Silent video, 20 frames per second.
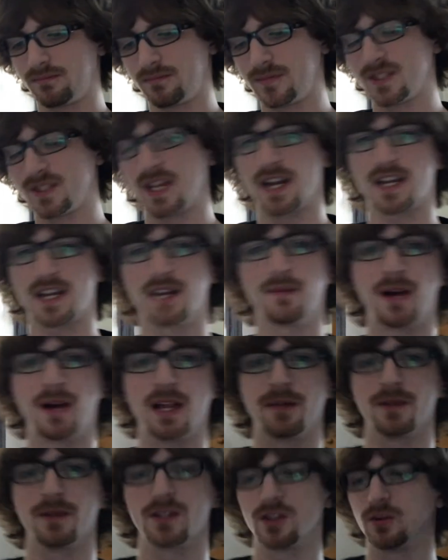not going to bother
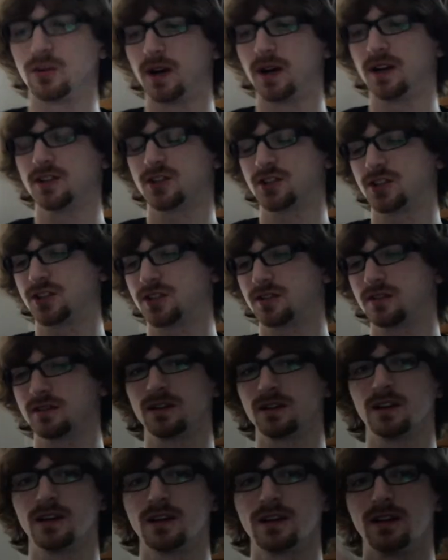me too much.
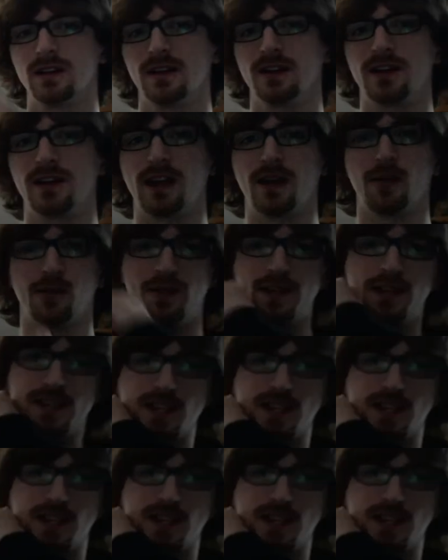Oh yeah, with this I can